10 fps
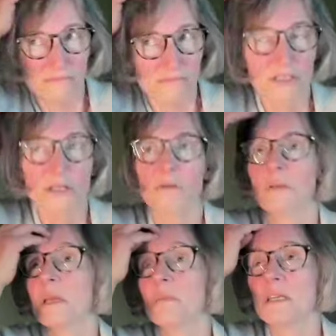
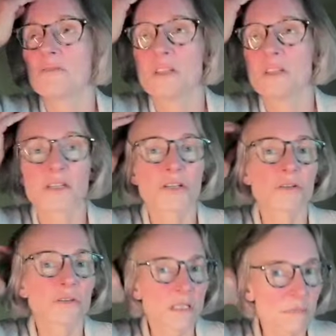it may be a
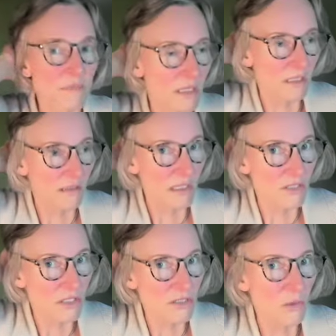transition or something they
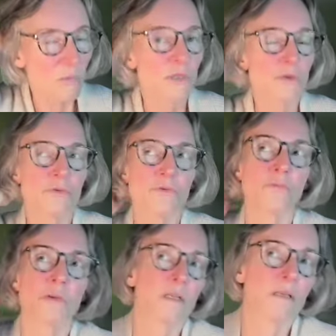just don't want to do,
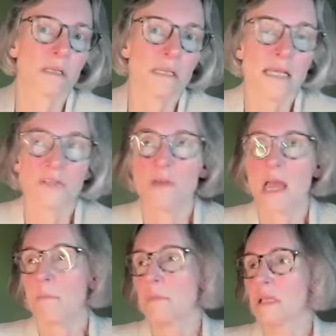but it has to
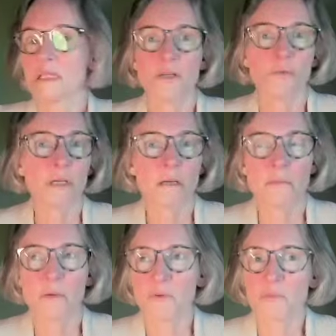happen. Let's say you pick
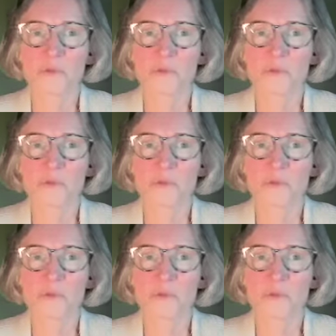them up from